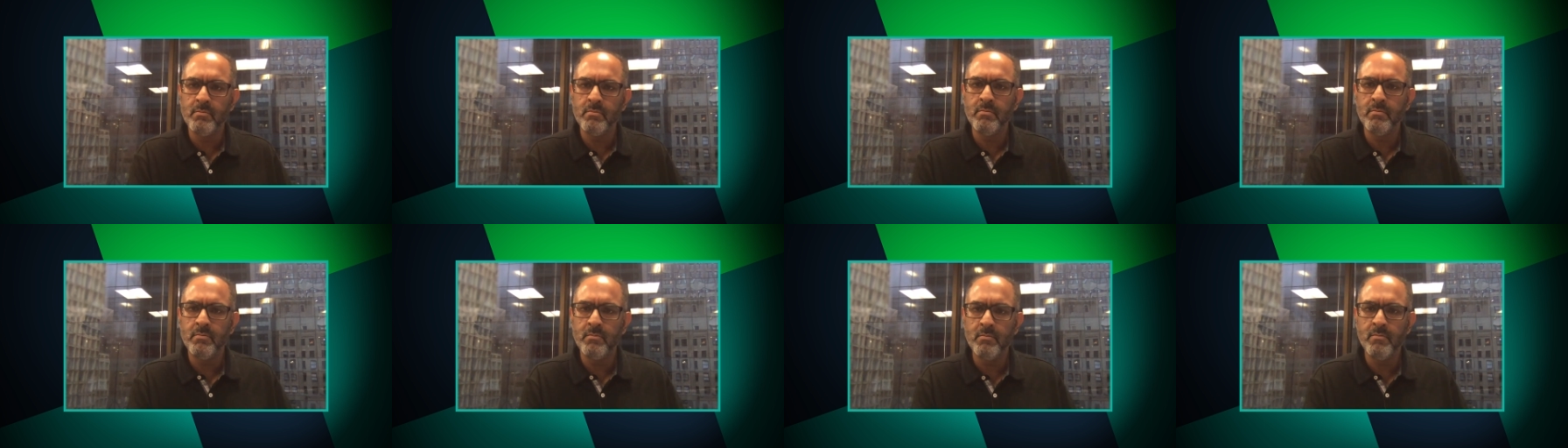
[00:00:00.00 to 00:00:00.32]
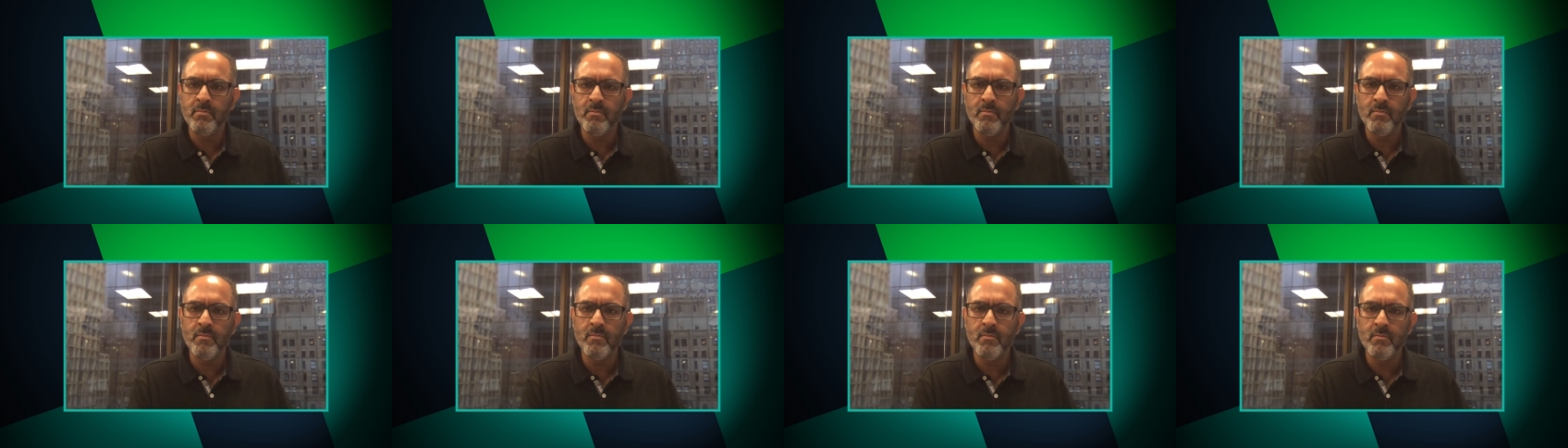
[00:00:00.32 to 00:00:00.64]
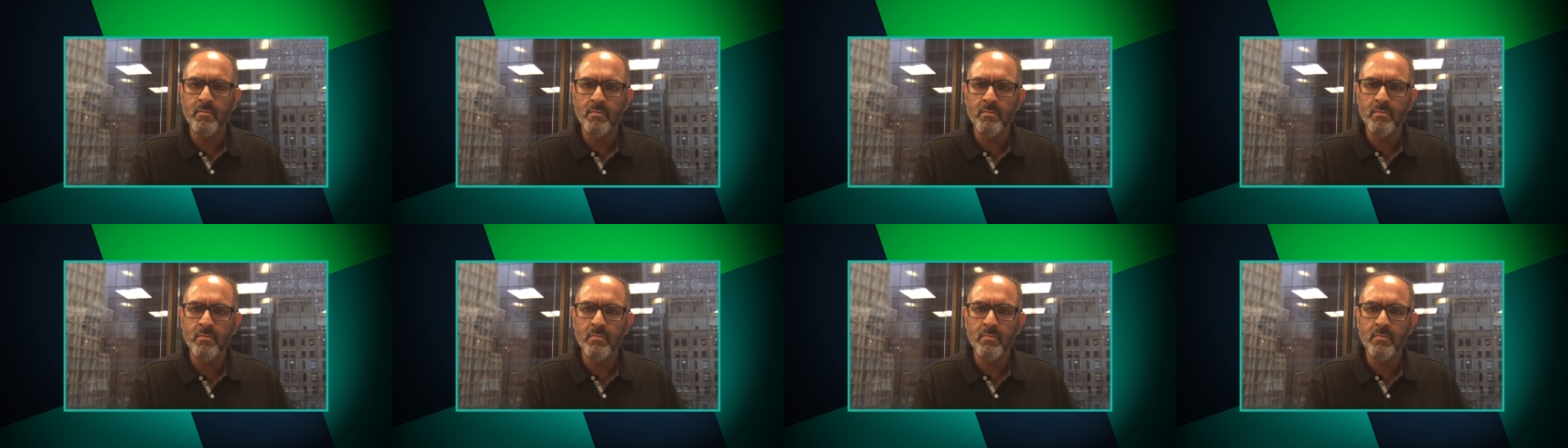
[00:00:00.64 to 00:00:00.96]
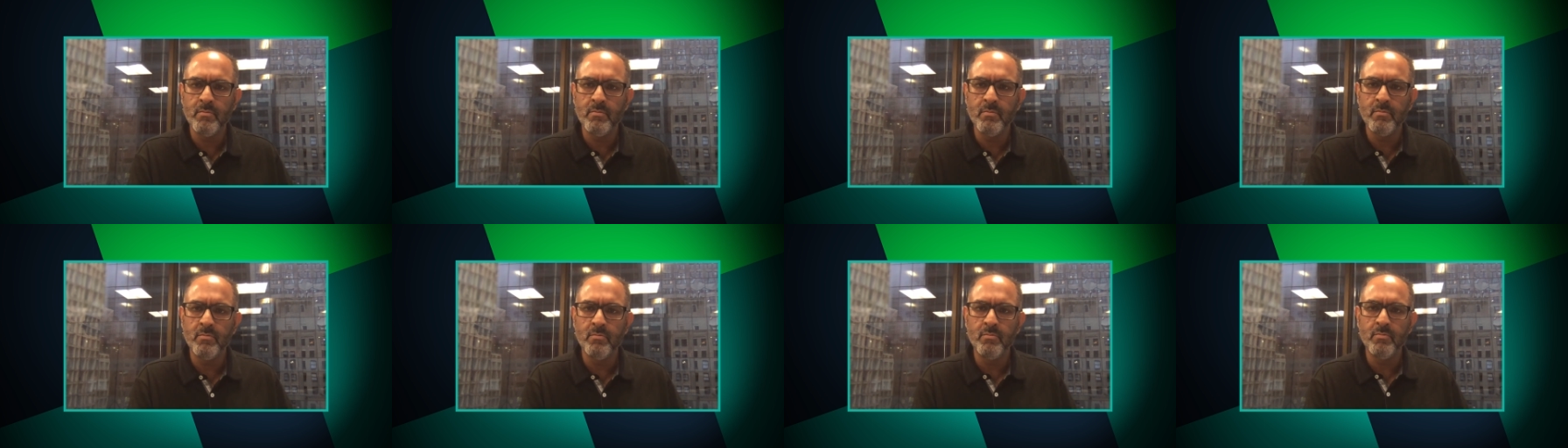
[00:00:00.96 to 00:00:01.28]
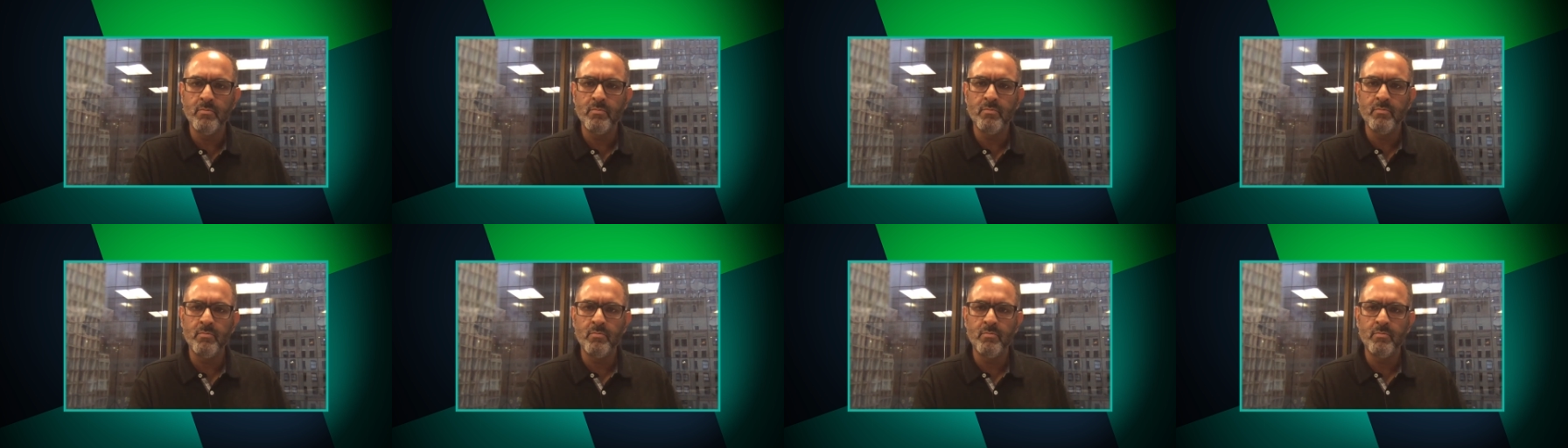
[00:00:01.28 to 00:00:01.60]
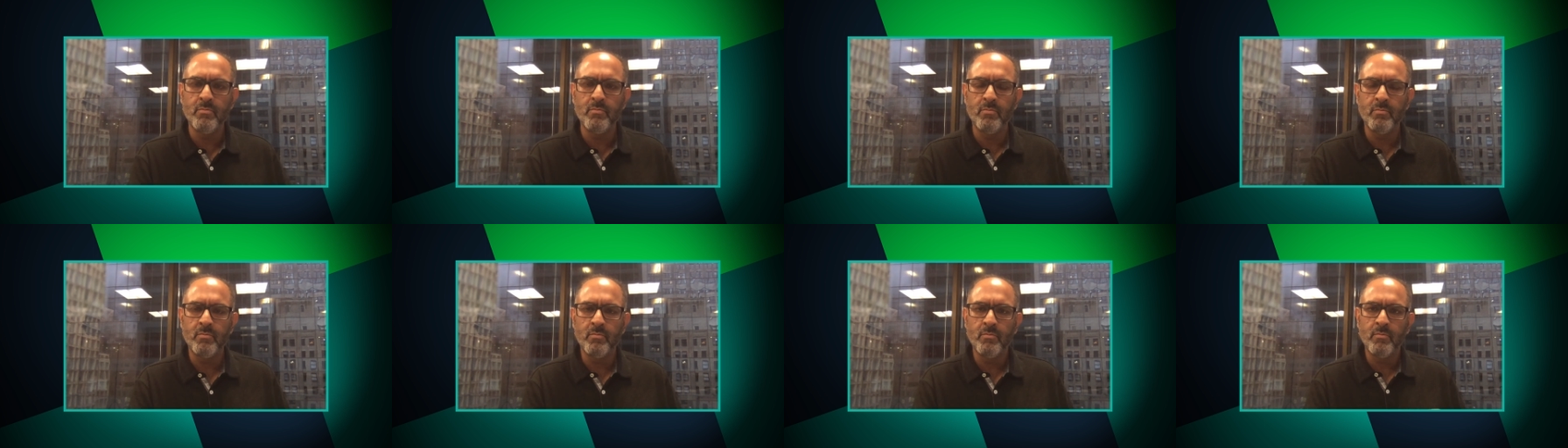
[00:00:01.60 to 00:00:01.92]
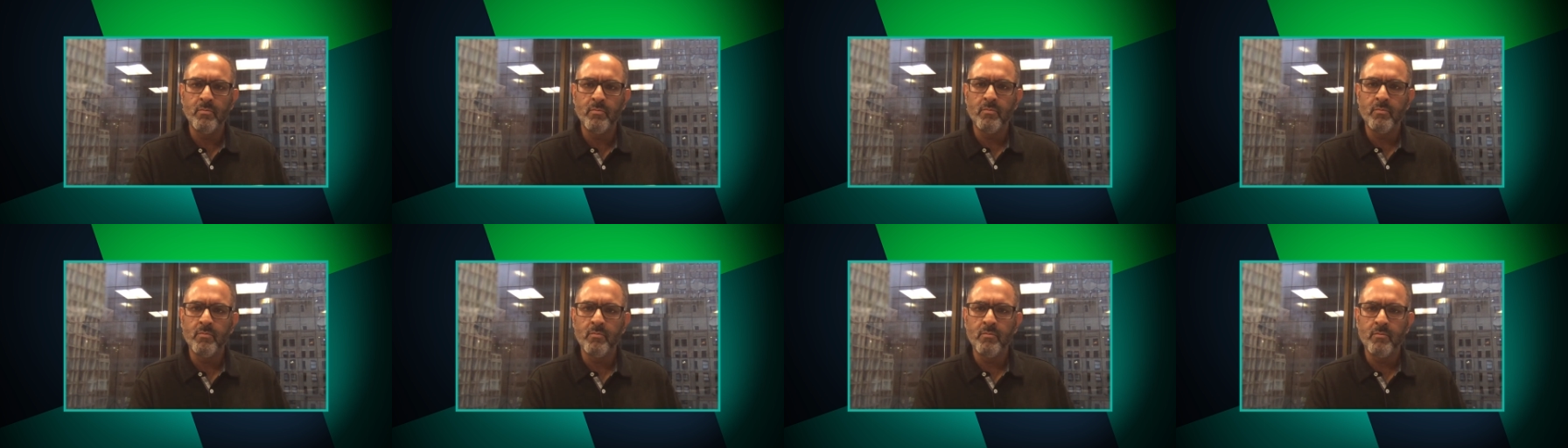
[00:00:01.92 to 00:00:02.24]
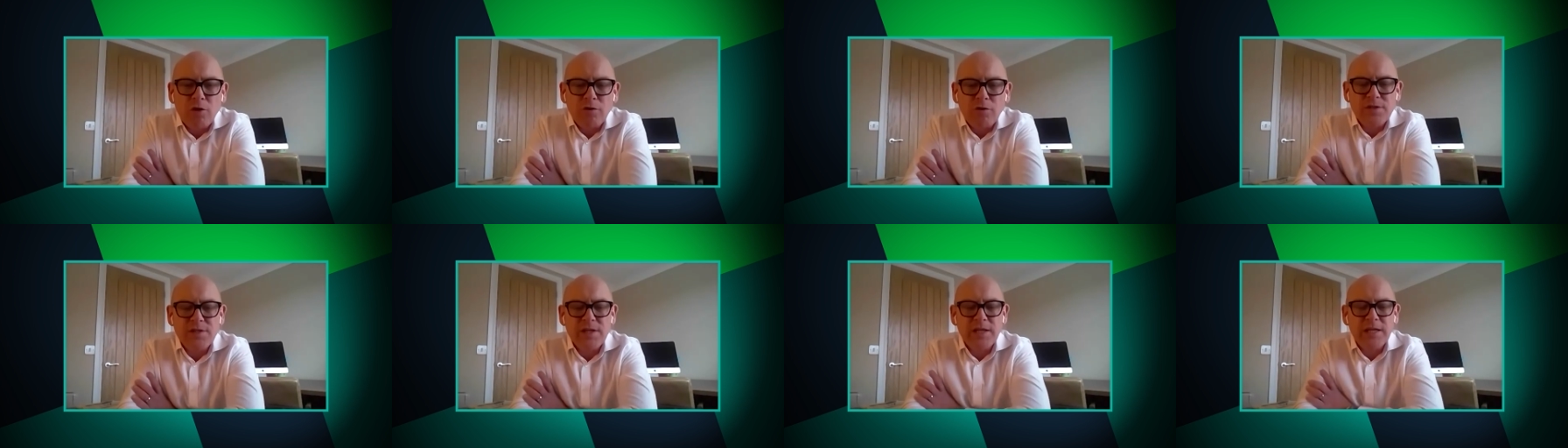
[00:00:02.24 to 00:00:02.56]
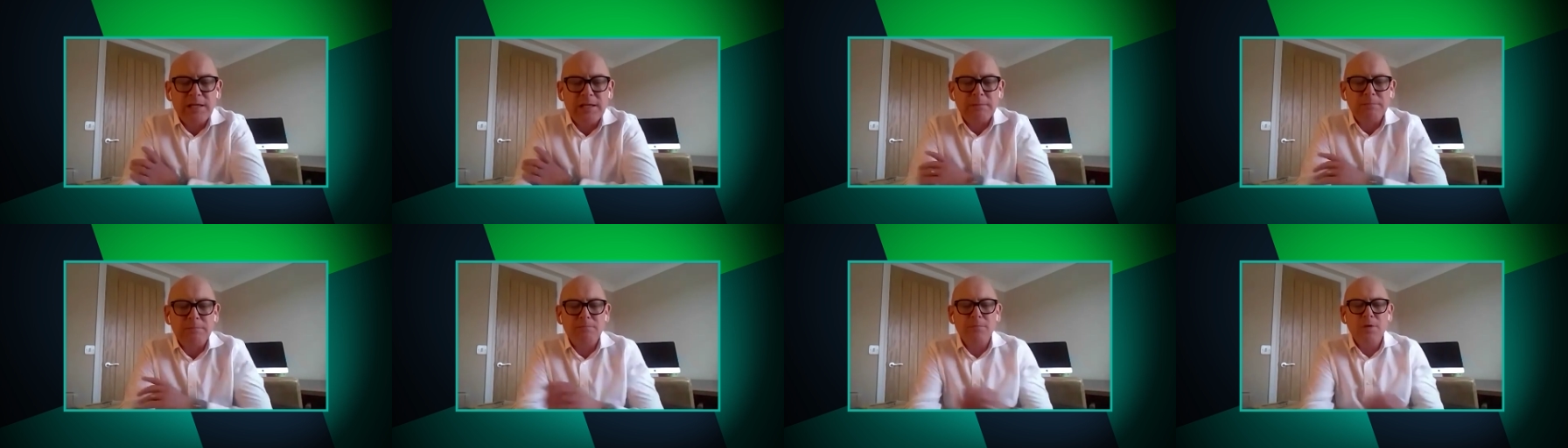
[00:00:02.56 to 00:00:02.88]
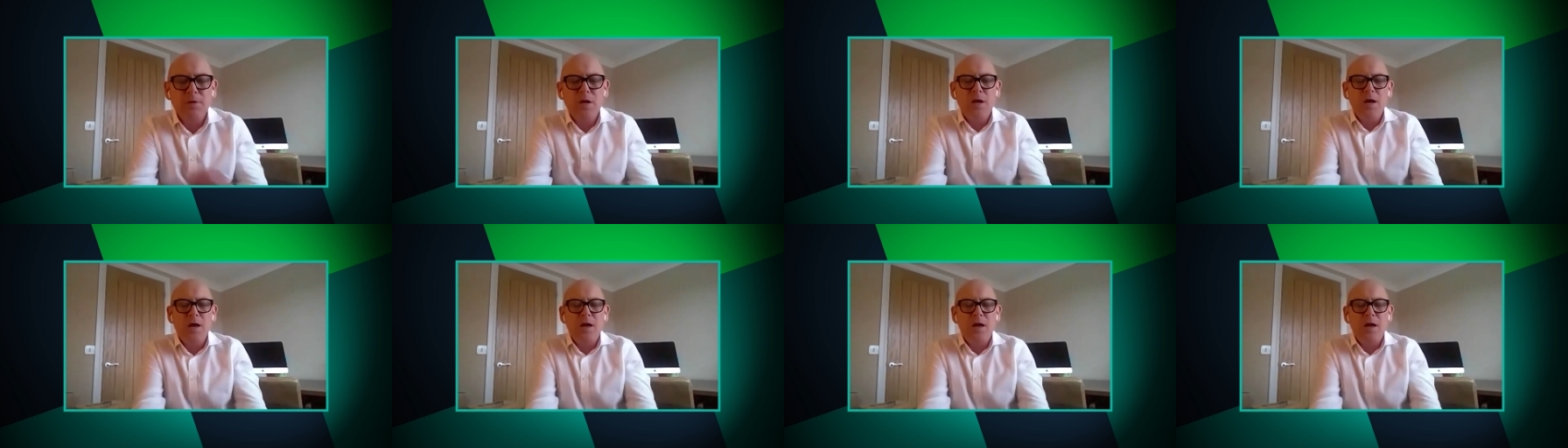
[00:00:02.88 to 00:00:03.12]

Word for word: I inherited the core of a really strong team